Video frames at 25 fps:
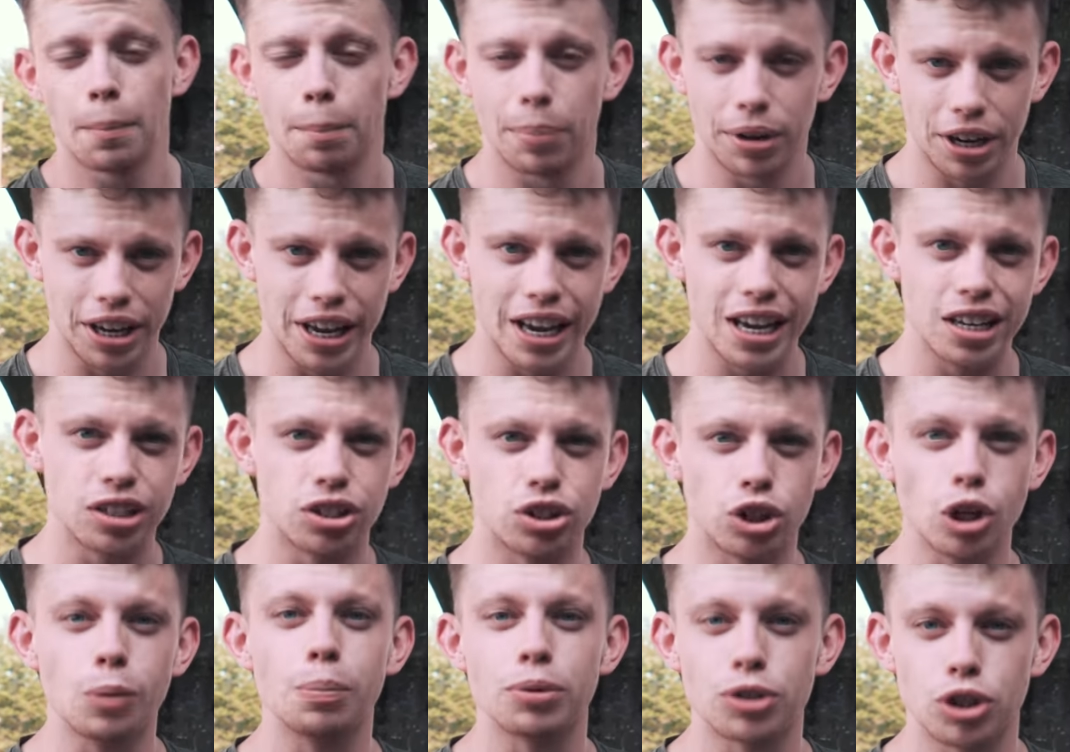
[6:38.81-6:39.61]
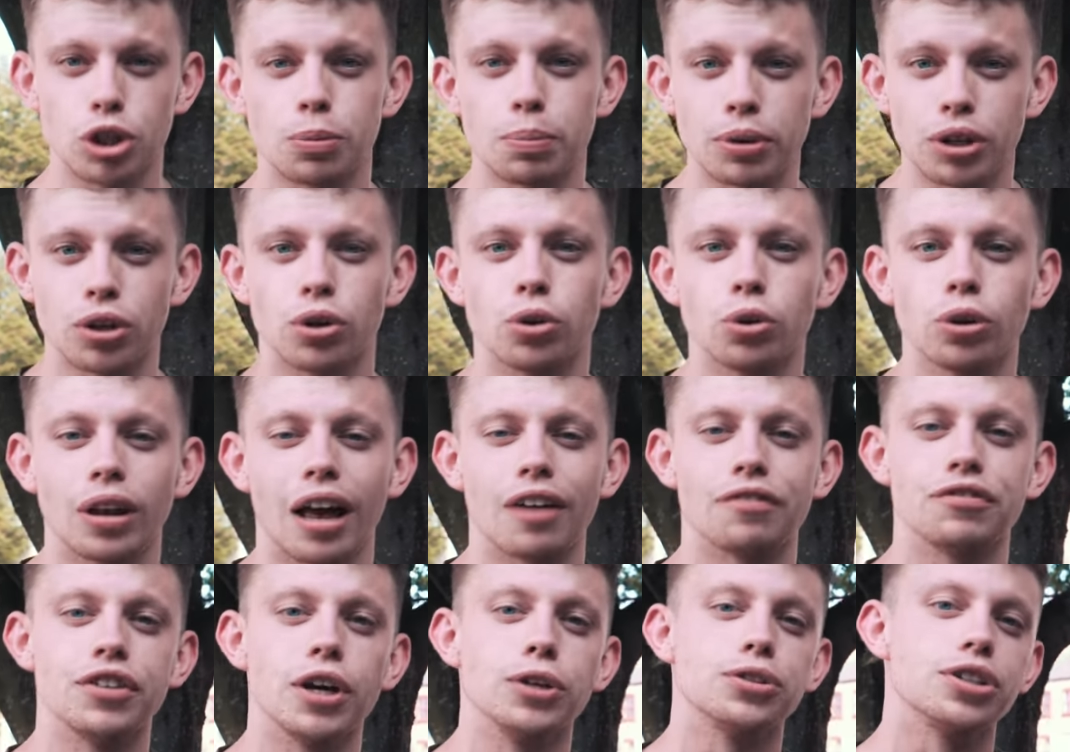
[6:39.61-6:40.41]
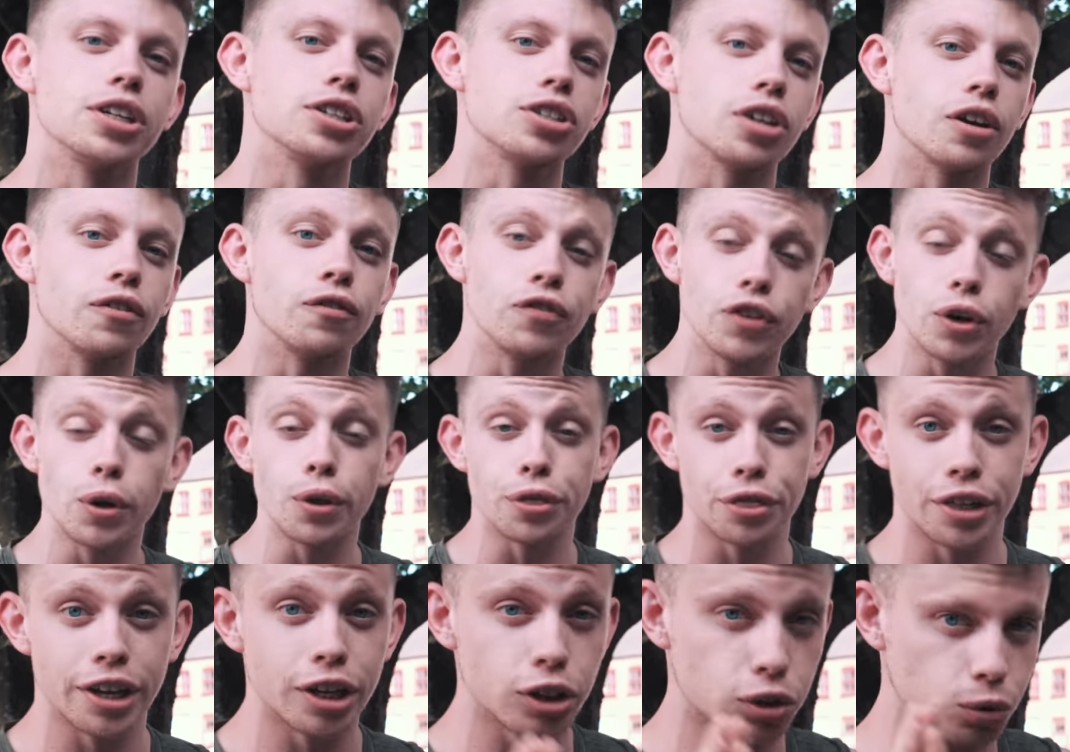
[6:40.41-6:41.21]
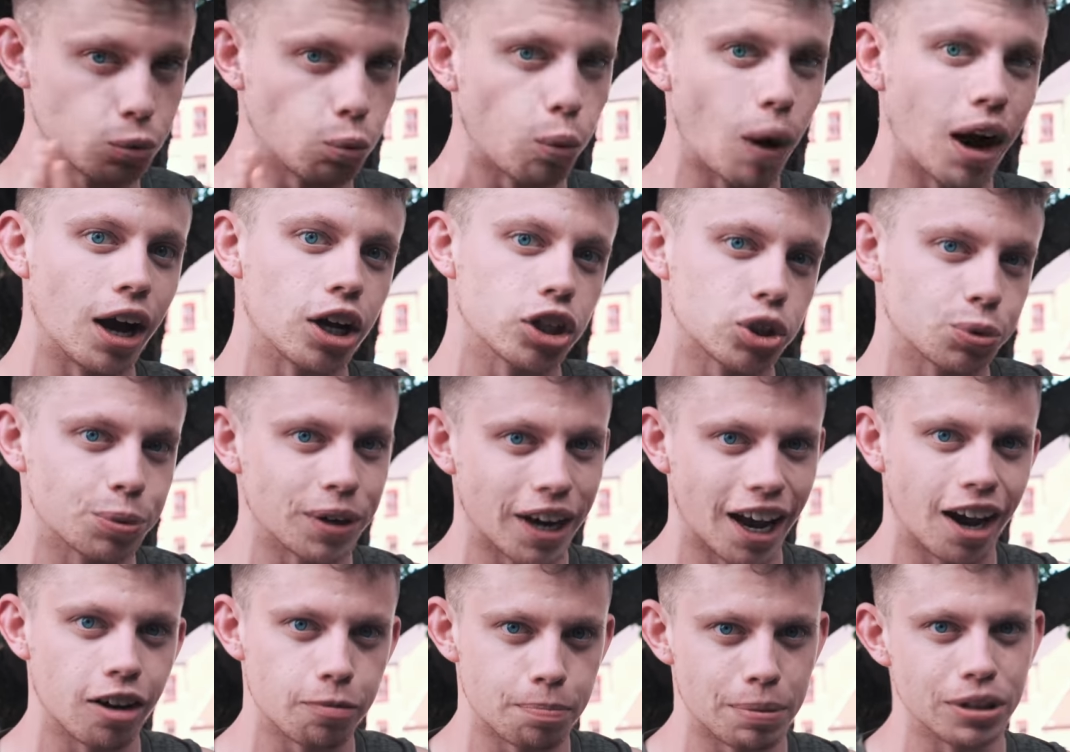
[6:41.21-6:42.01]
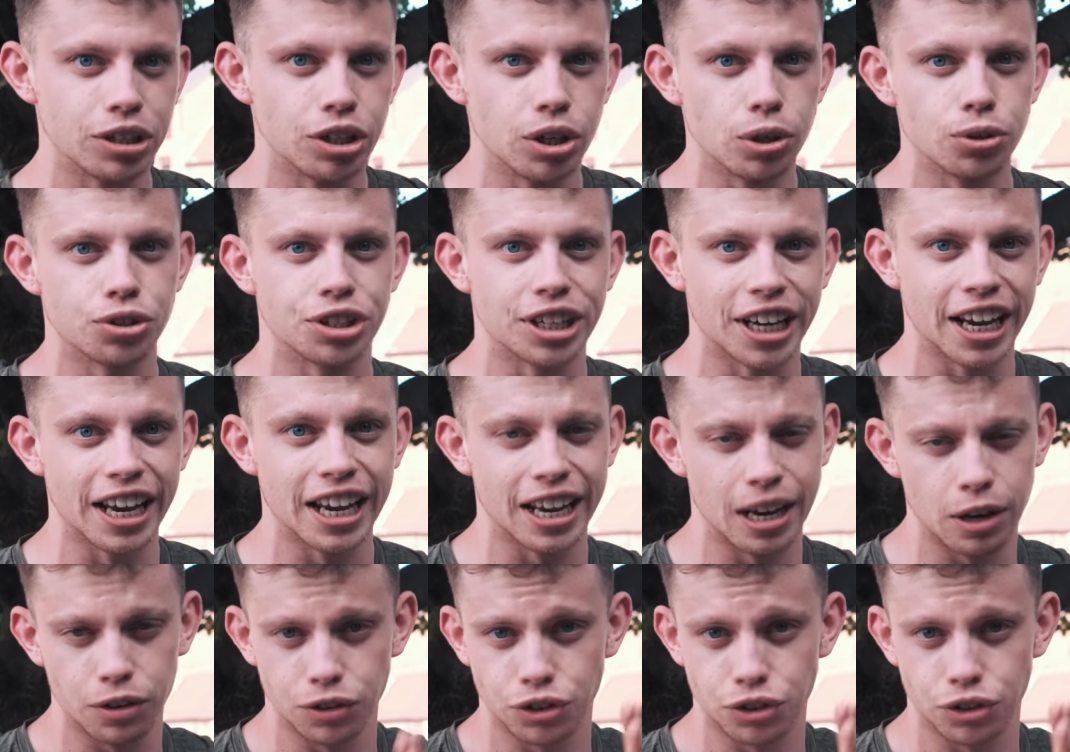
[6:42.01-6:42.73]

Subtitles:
But it is super, super cool. I've noticed a few things whilst we have been using it.